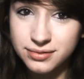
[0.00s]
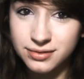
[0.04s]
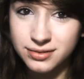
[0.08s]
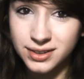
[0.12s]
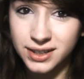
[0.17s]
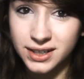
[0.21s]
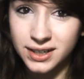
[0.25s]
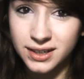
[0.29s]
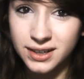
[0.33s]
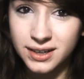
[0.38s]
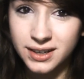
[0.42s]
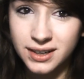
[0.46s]

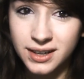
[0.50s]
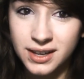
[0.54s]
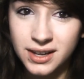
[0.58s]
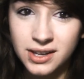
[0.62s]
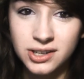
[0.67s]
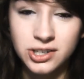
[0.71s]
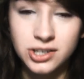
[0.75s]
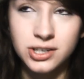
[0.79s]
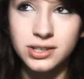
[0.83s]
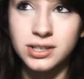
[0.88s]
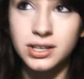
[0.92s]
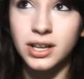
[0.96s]
Like
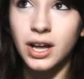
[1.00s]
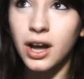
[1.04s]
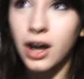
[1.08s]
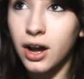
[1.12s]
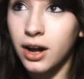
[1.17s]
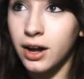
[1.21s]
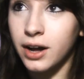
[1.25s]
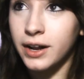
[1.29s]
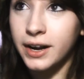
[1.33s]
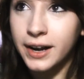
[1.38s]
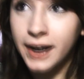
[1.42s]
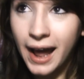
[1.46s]
she's a,
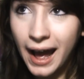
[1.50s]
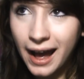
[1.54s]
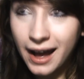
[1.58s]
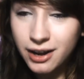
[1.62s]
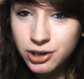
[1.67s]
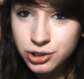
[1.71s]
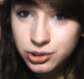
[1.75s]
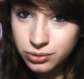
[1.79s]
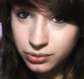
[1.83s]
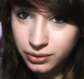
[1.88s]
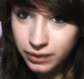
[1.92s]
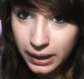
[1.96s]
an
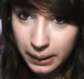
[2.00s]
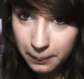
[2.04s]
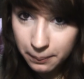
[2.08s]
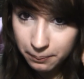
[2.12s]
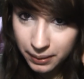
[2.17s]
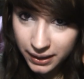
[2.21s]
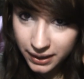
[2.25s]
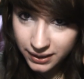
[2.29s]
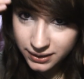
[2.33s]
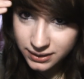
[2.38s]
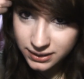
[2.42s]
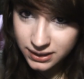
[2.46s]
actual like
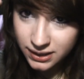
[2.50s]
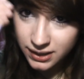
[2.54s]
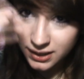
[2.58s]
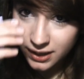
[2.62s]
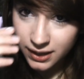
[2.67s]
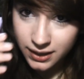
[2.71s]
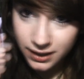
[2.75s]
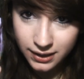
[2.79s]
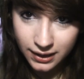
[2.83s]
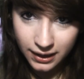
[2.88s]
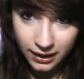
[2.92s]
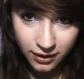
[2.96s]
pixie
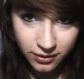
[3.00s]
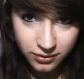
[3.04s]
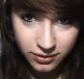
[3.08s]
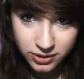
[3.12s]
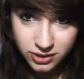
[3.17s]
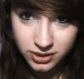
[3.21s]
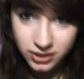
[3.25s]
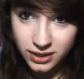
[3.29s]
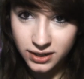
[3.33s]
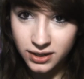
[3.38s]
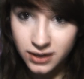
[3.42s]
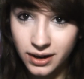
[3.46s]
cut now,
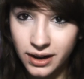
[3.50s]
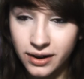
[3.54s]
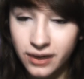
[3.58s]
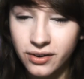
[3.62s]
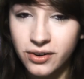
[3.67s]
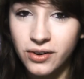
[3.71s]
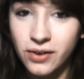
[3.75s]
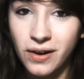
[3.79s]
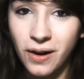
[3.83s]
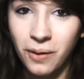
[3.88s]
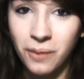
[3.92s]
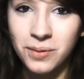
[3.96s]
which I I don't
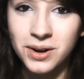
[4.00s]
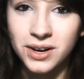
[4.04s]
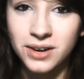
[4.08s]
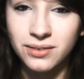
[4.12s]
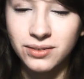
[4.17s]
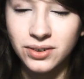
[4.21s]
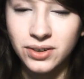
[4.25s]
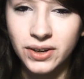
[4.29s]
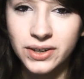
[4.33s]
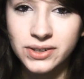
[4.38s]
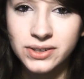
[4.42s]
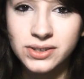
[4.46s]
know how many of
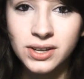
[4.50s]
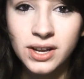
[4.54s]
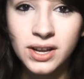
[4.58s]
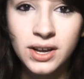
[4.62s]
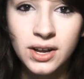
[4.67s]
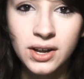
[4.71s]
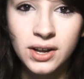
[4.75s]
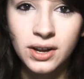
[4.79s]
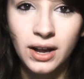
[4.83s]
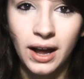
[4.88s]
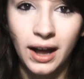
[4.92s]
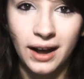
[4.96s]
you guys
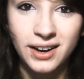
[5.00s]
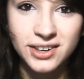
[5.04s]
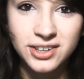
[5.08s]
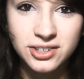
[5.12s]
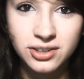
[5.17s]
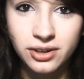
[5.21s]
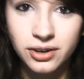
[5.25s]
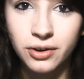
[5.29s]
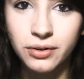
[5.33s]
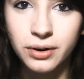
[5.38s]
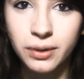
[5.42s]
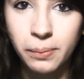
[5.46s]

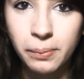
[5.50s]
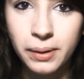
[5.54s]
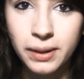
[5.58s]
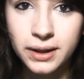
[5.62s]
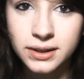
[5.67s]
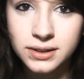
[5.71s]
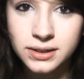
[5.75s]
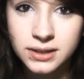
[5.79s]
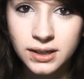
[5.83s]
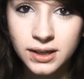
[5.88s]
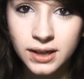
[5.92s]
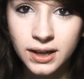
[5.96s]
actually know what a
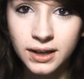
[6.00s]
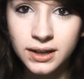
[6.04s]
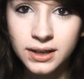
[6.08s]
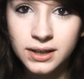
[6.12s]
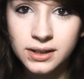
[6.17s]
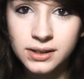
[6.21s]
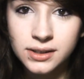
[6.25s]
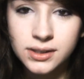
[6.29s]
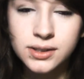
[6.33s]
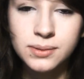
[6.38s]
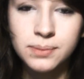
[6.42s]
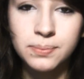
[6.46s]
pixie cut
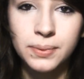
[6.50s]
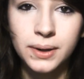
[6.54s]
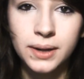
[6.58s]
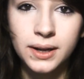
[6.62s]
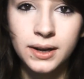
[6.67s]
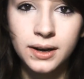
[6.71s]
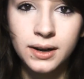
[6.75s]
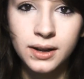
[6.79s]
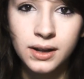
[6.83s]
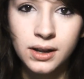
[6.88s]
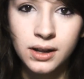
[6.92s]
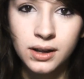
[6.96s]
is,
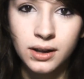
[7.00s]
but